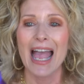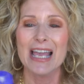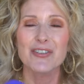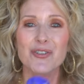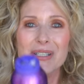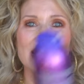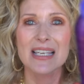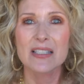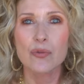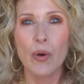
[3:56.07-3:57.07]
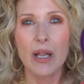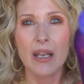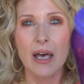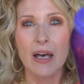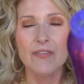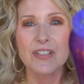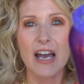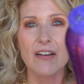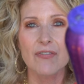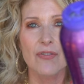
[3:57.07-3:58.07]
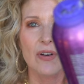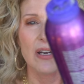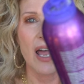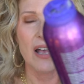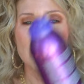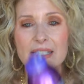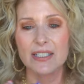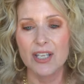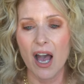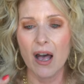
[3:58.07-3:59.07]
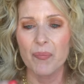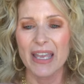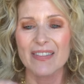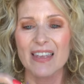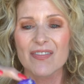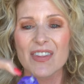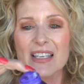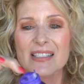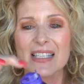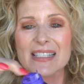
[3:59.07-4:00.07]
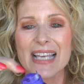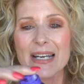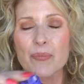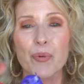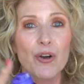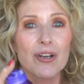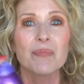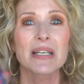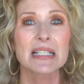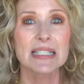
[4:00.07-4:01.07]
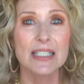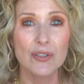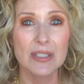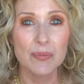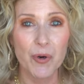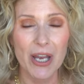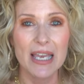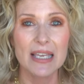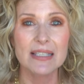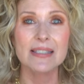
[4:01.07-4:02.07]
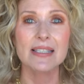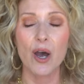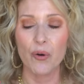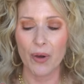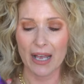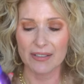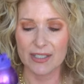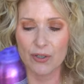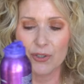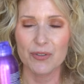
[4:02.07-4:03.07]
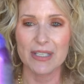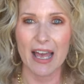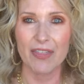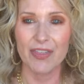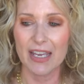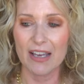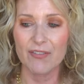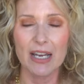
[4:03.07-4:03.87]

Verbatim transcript: as you can see, it's well loved. I've lost the top and then this is kind of broken but it still sprays so I'll still use it. I think I've